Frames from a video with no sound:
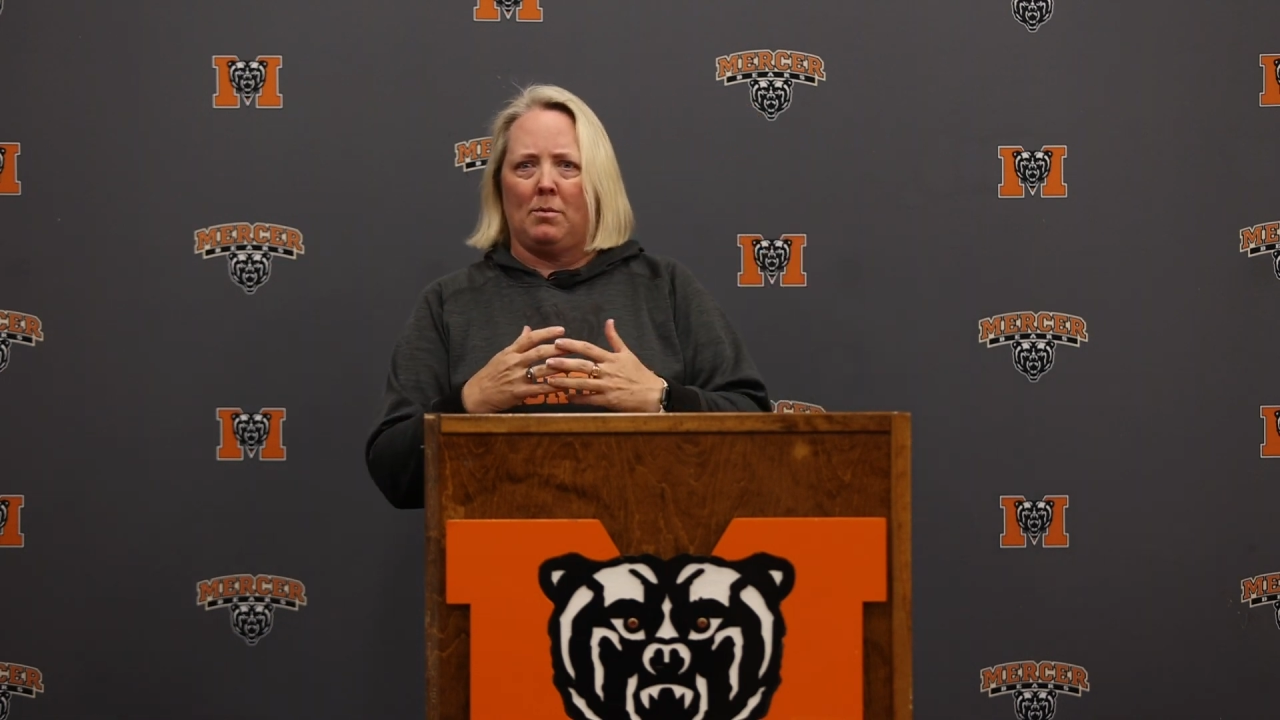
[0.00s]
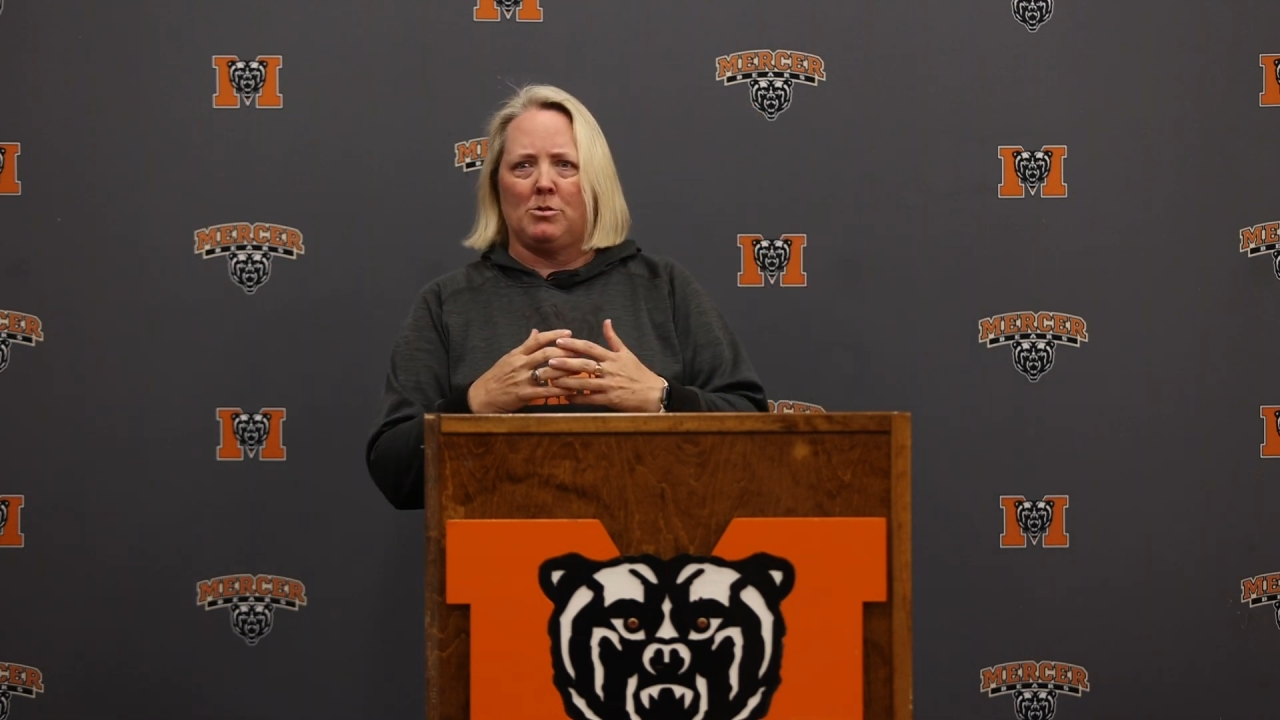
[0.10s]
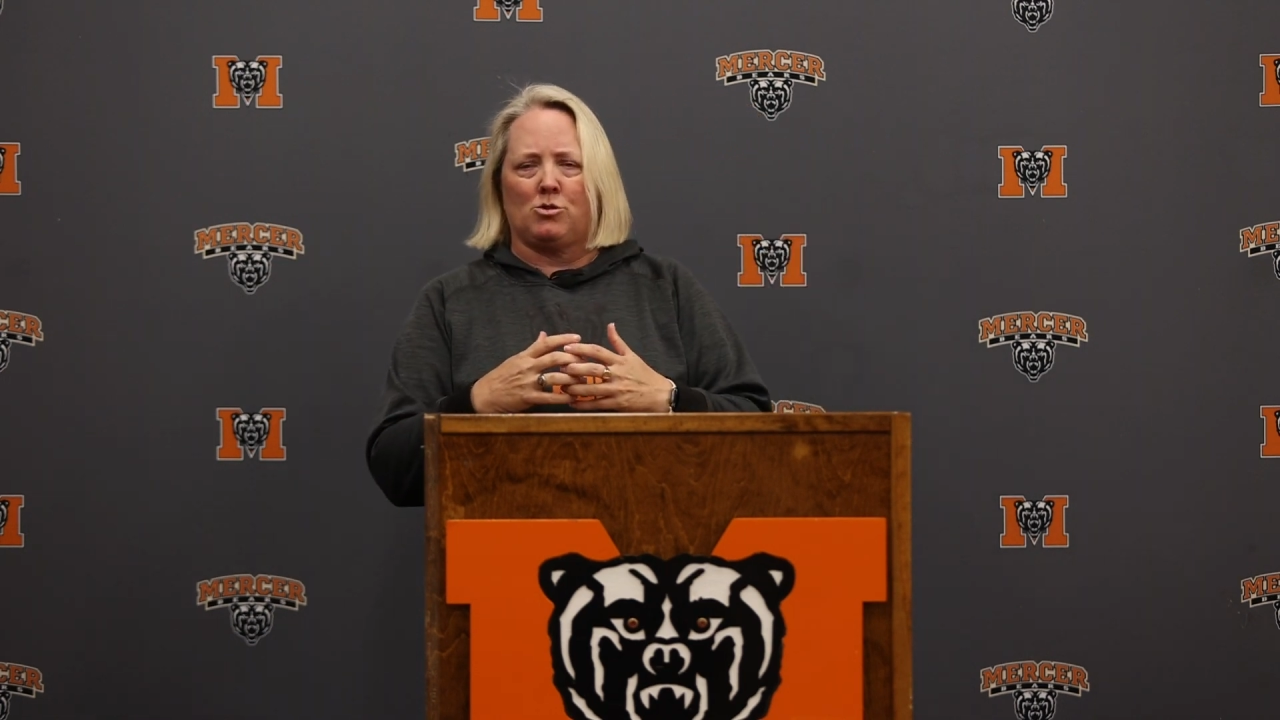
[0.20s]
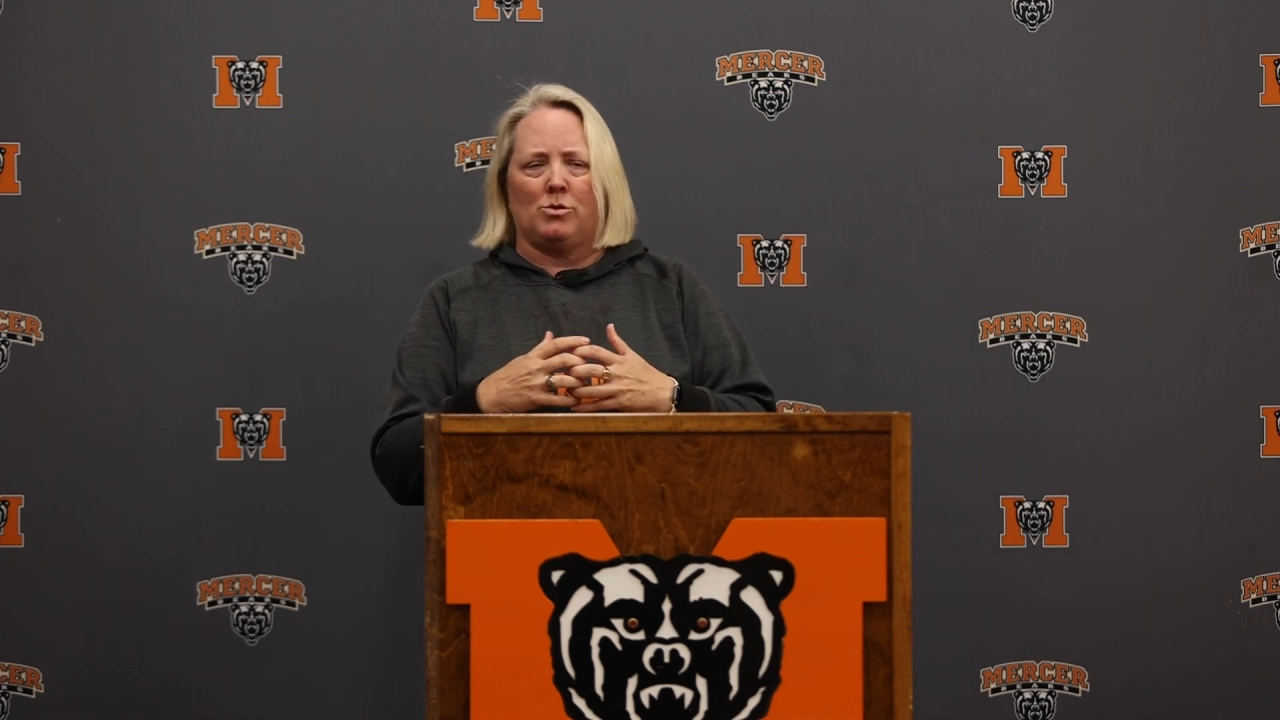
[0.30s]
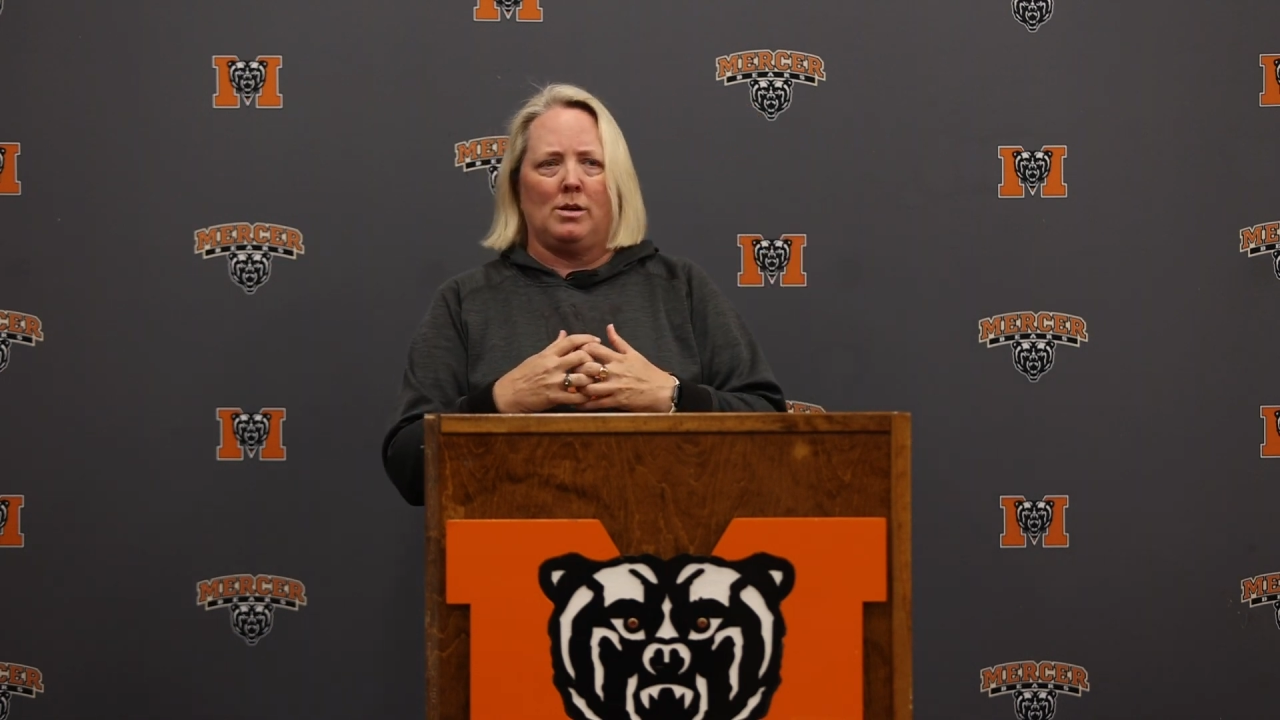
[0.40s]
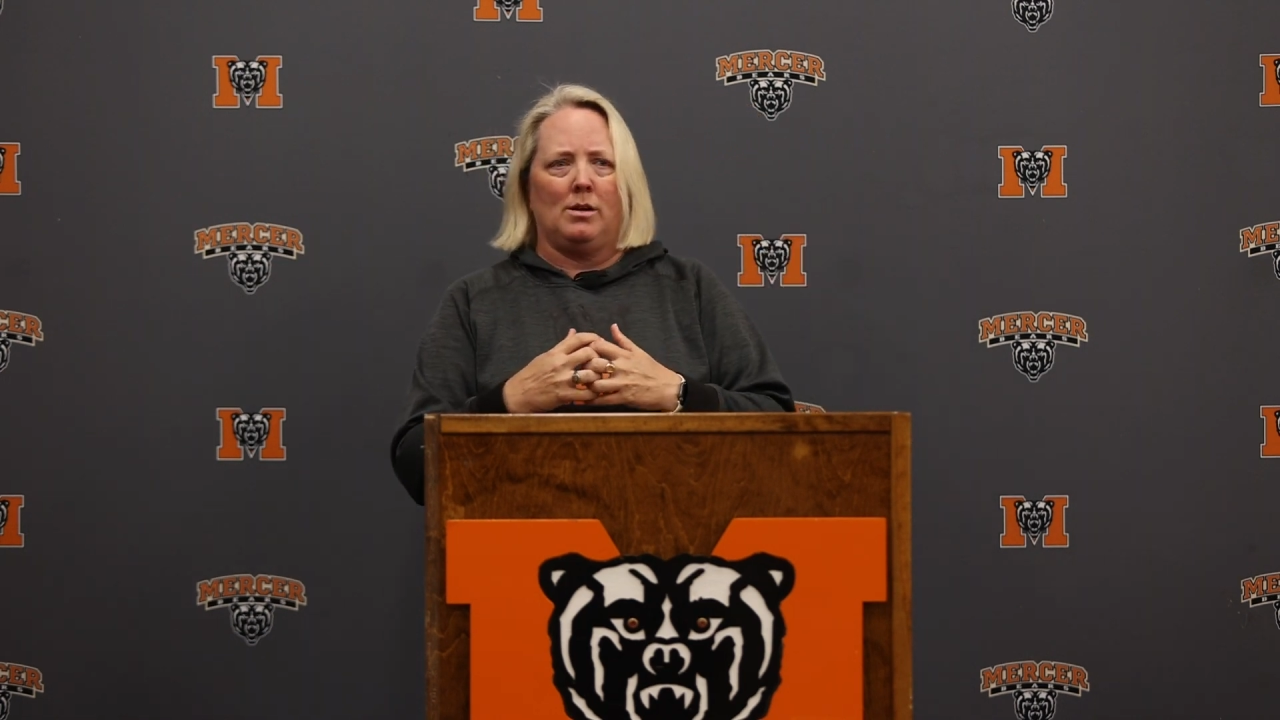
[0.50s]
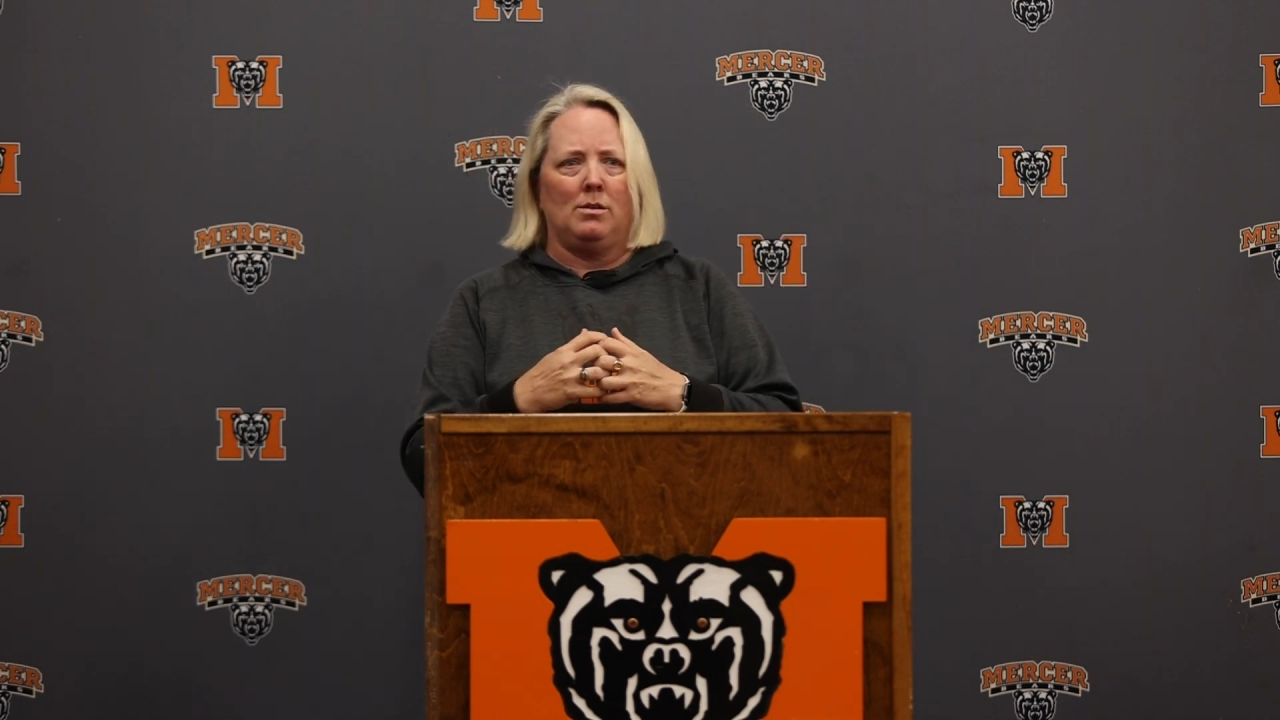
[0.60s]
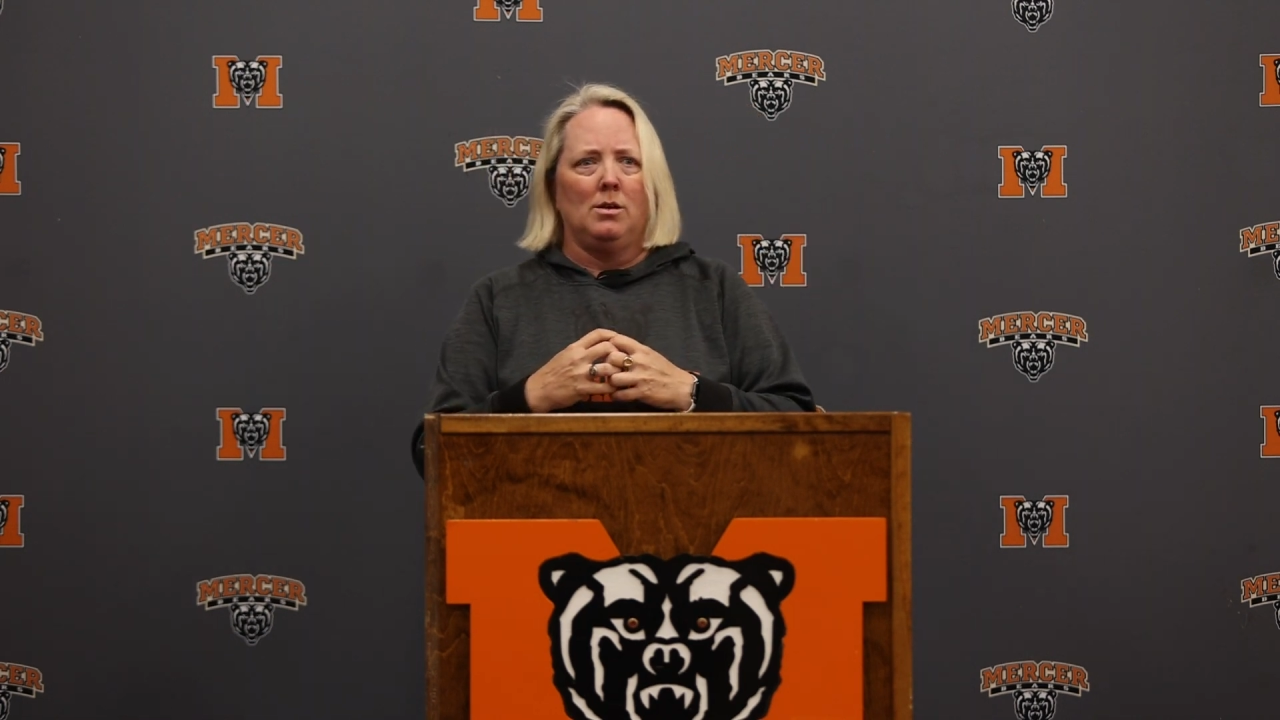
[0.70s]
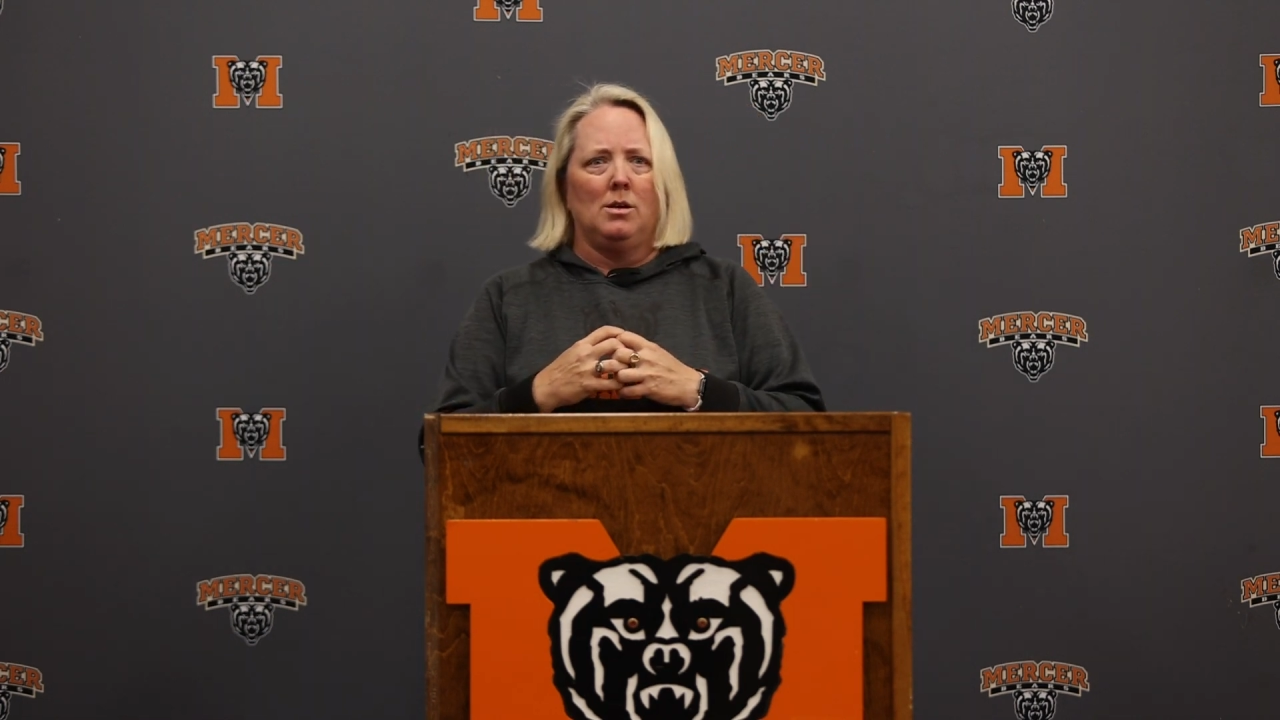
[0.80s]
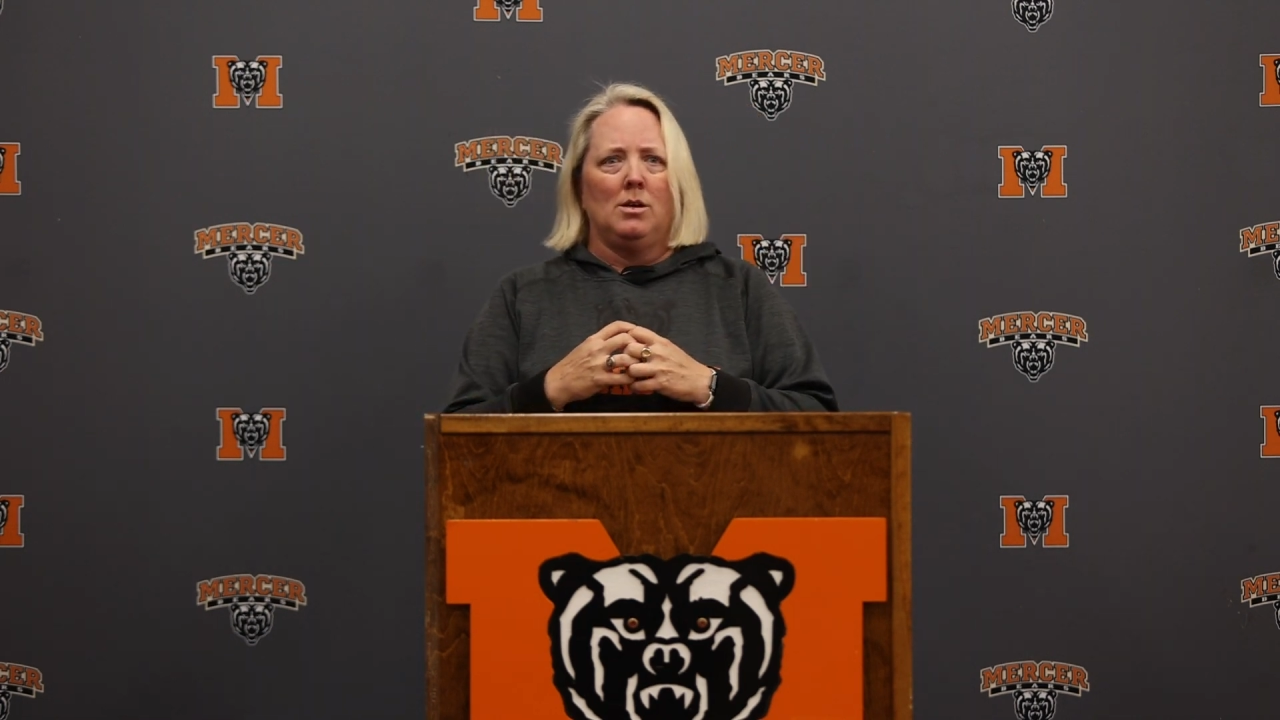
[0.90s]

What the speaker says: chemistry. And,